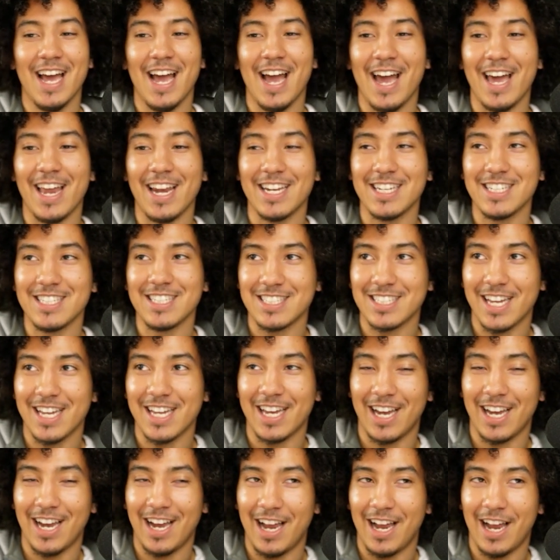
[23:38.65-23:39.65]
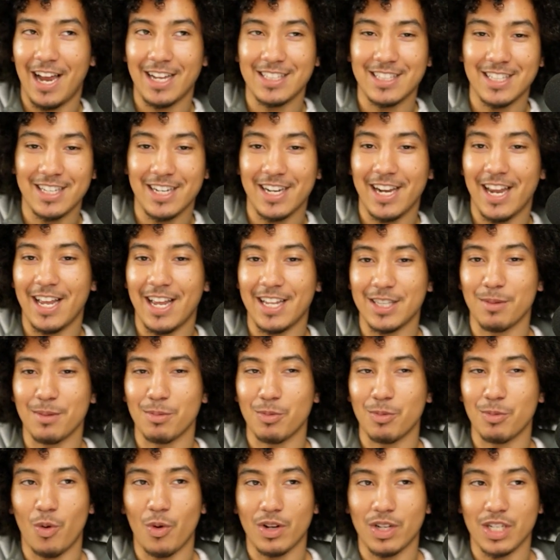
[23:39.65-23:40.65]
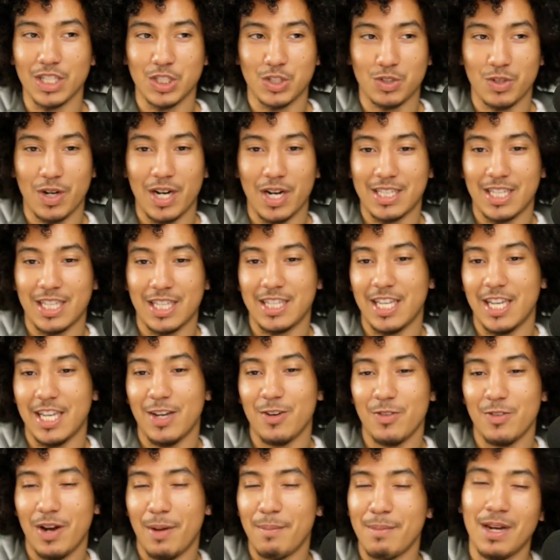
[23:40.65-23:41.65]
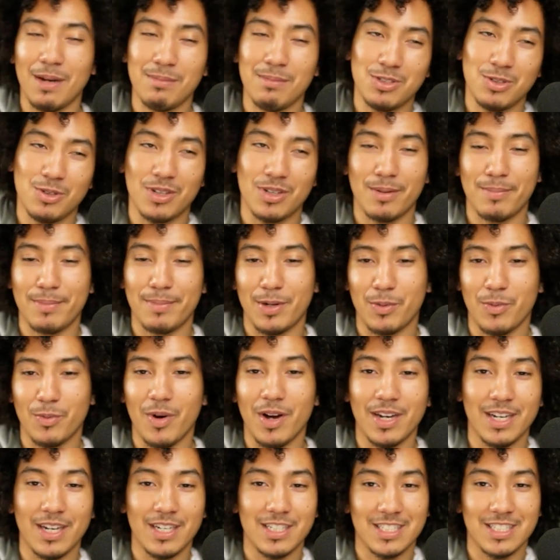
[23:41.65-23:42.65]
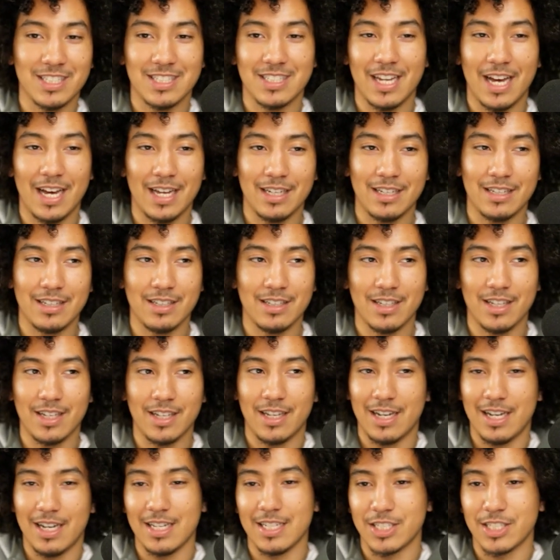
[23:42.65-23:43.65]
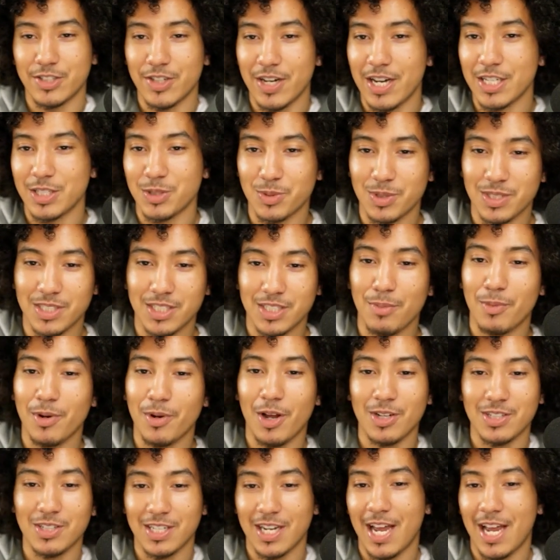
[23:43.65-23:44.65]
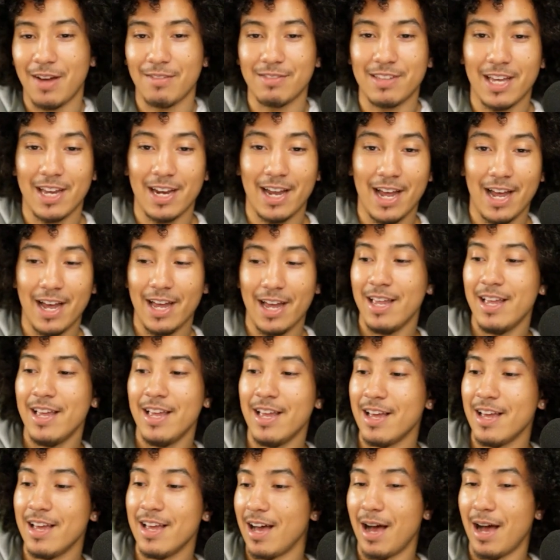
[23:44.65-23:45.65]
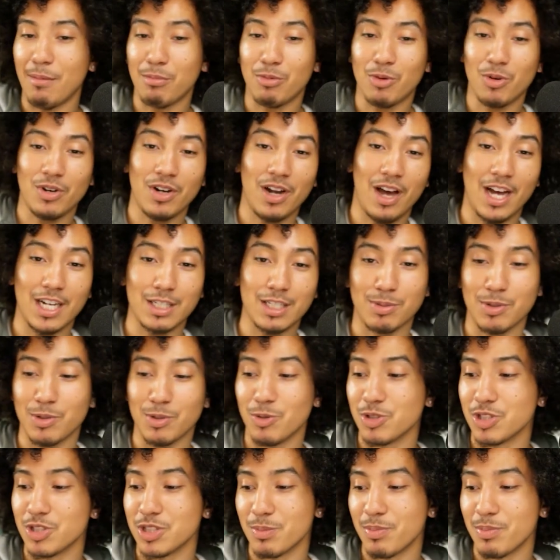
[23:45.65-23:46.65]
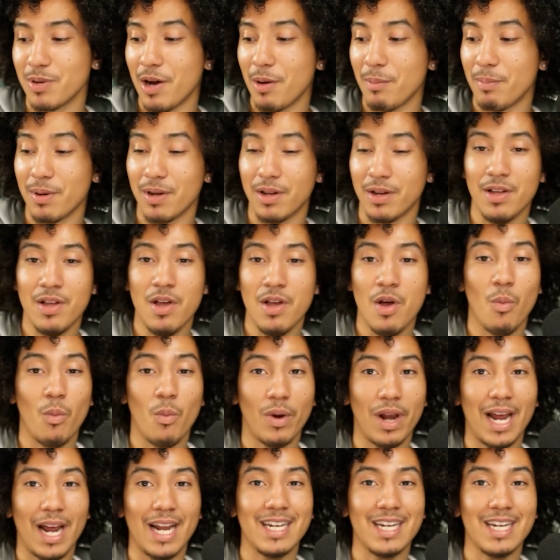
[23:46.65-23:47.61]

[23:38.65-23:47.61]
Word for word: And it's just like I didn't end up going to track that they. I mean, I'm still gonna be one, just not the college graduate. Yeah. Someone else can have that hat. I'm going the entrepreneurship route. But when I